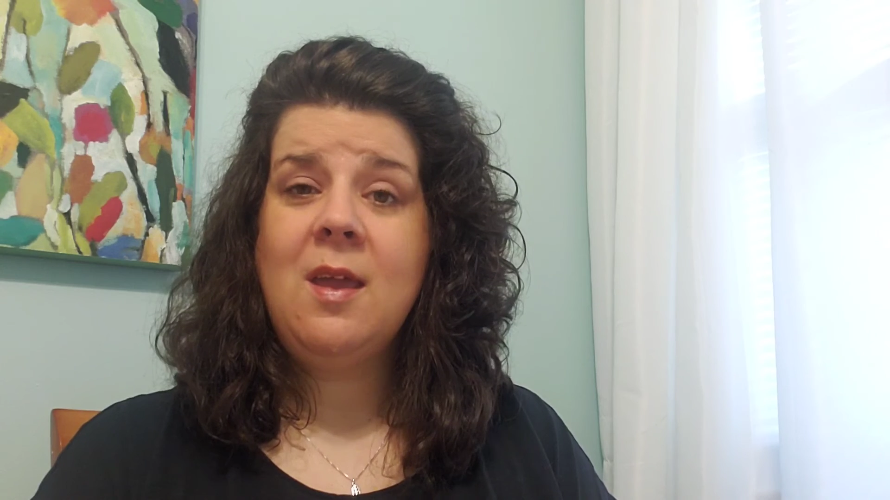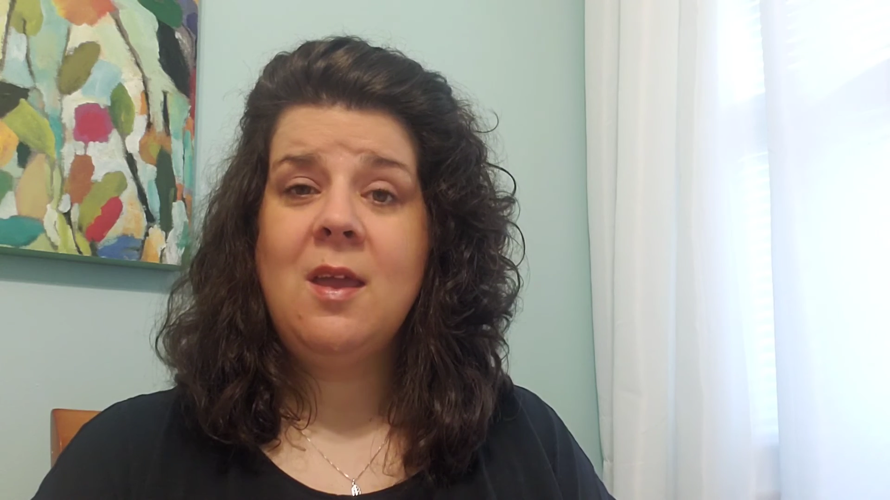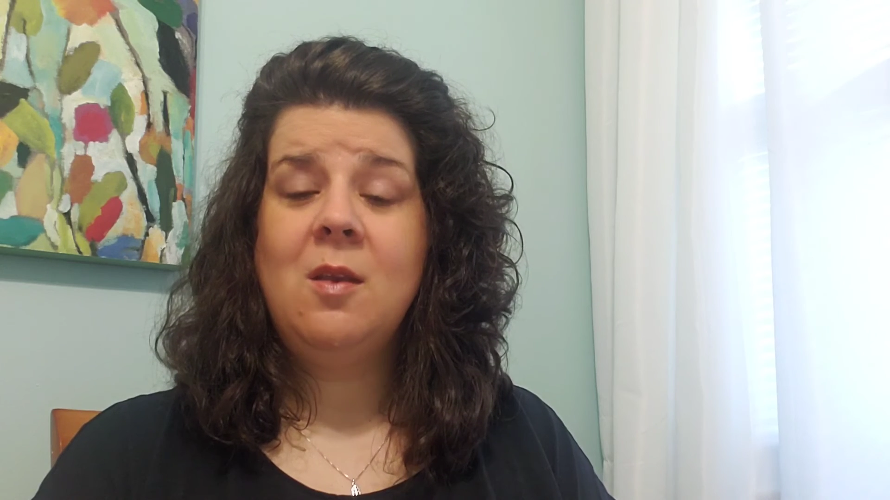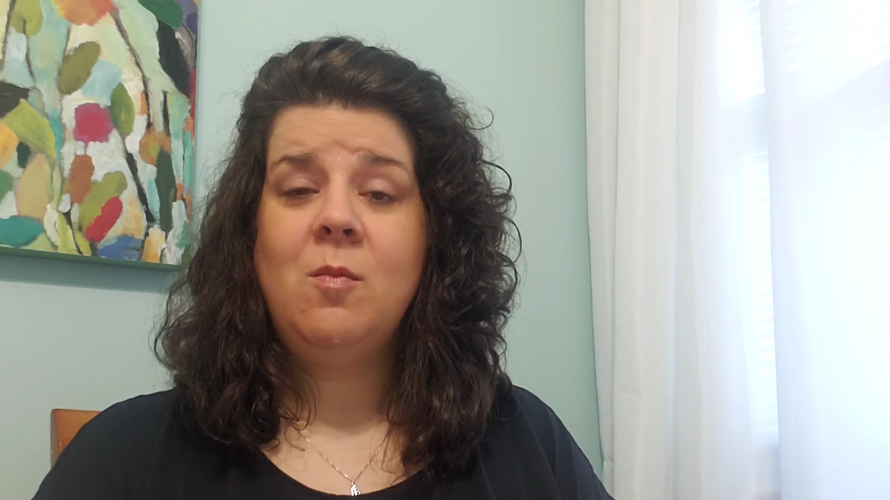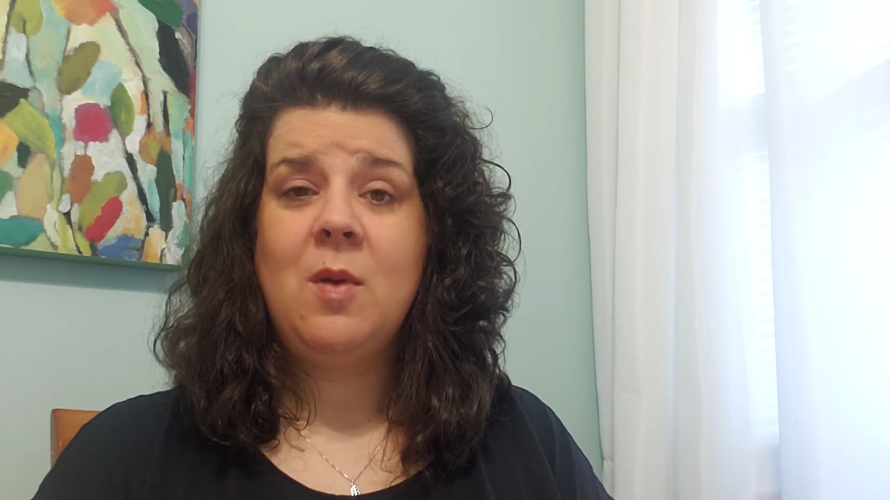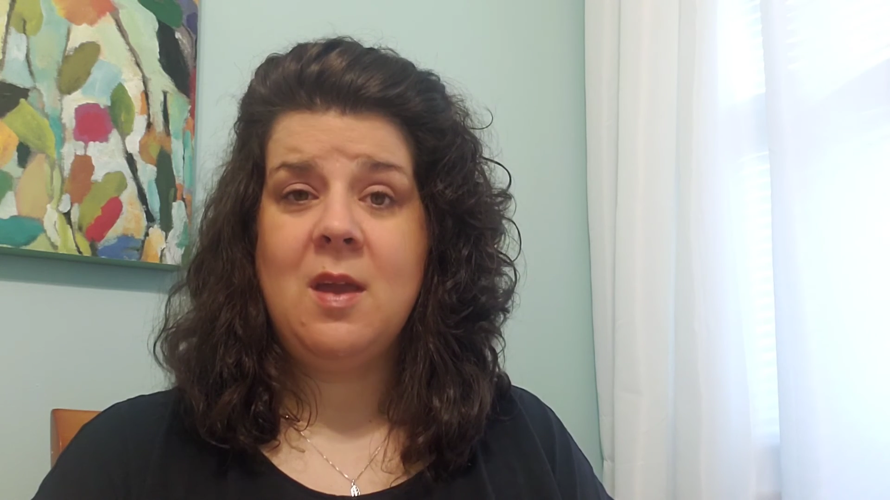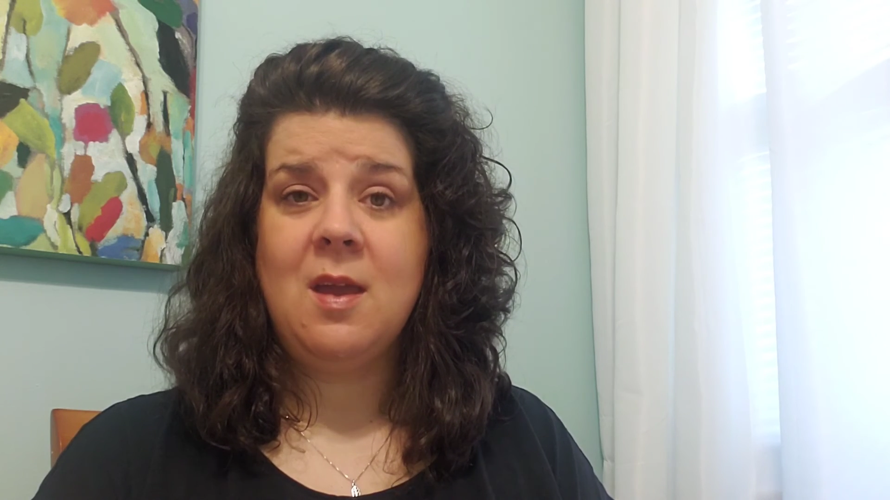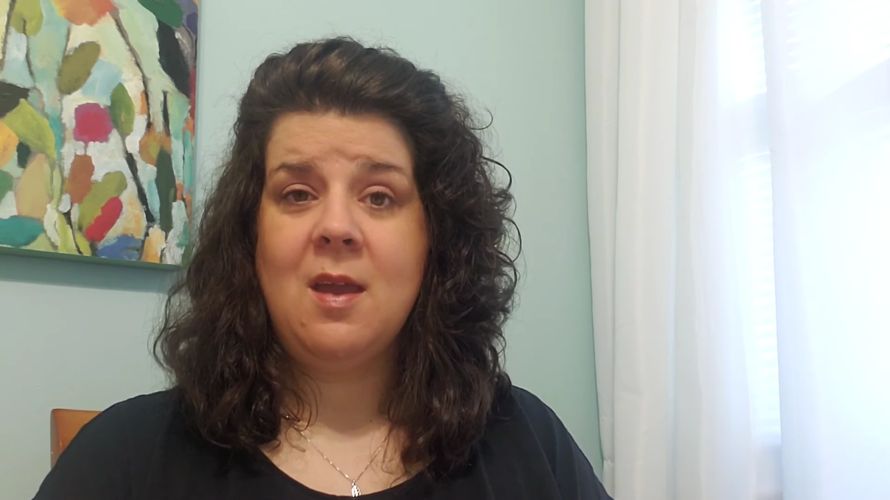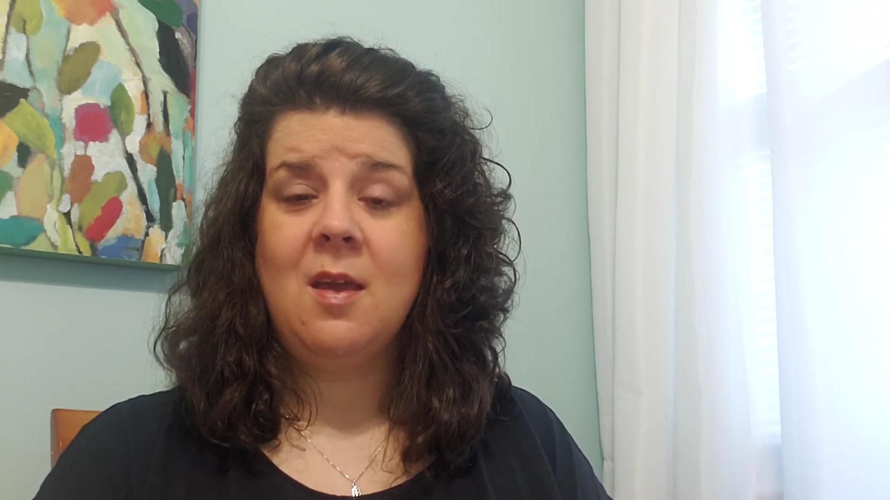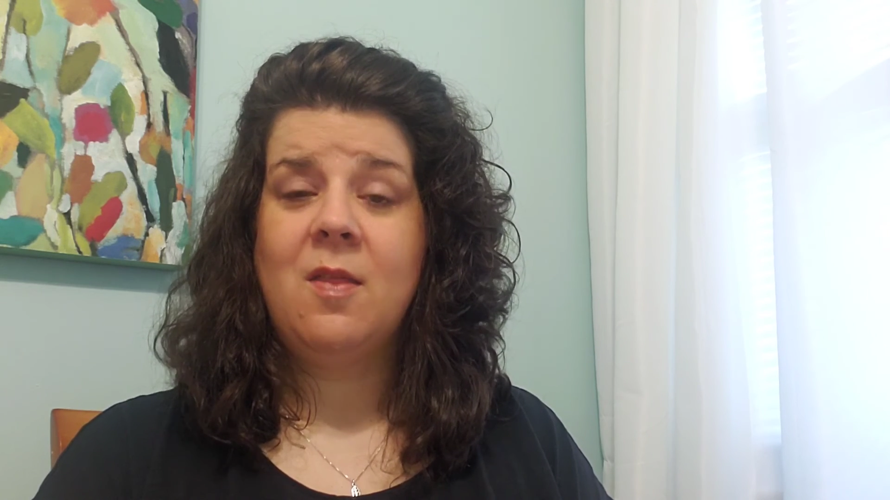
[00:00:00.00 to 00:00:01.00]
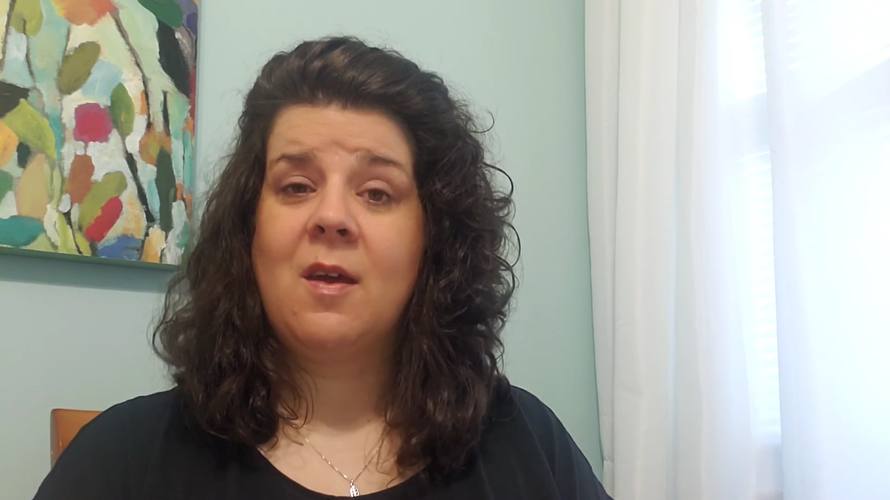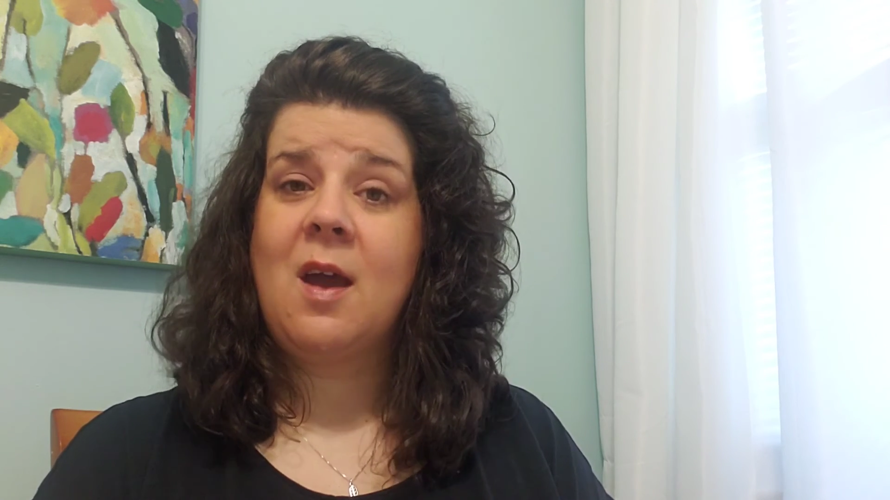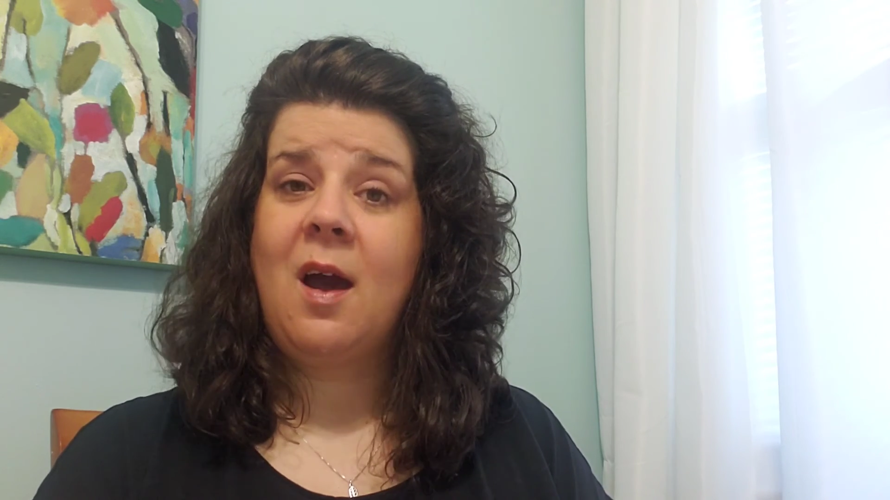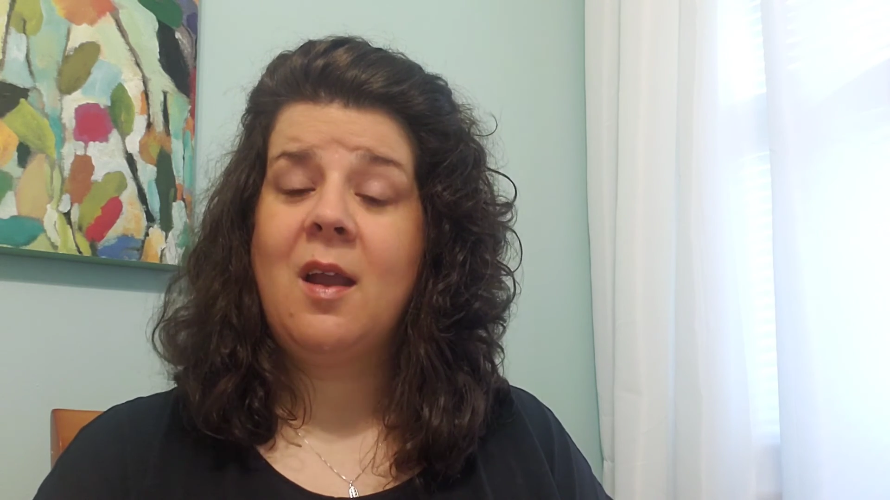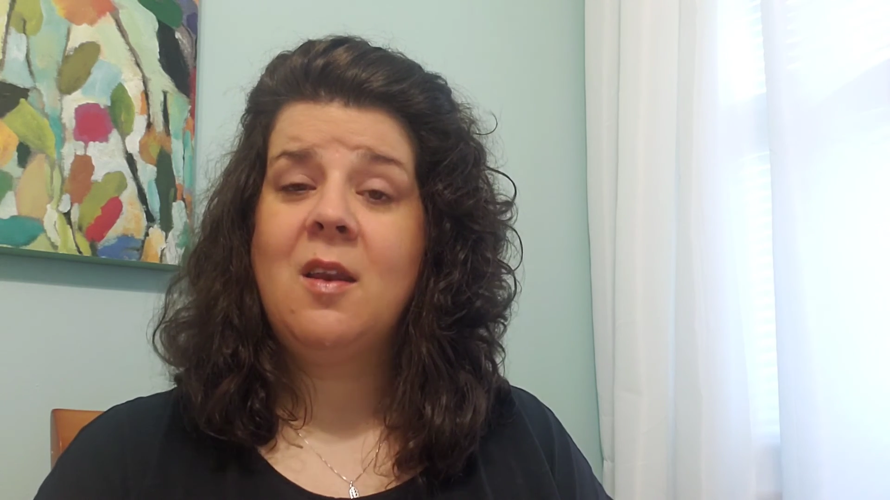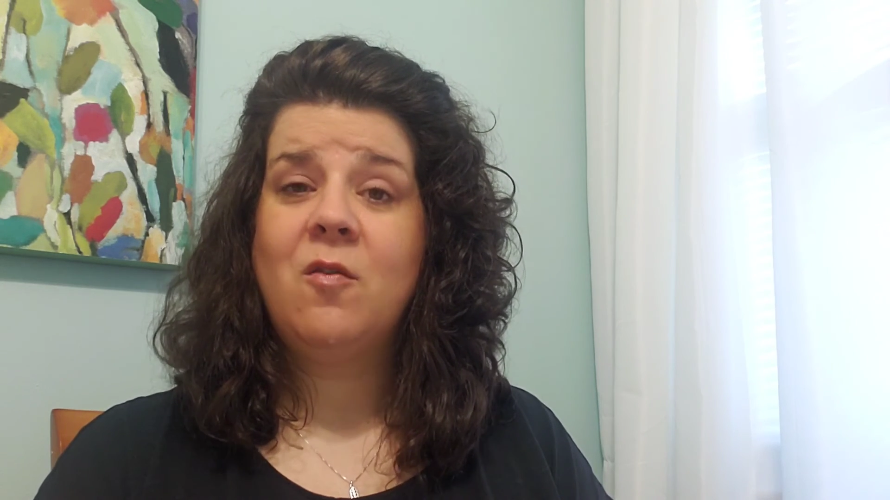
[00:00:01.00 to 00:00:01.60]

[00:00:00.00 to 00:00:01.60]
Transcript: can be the kind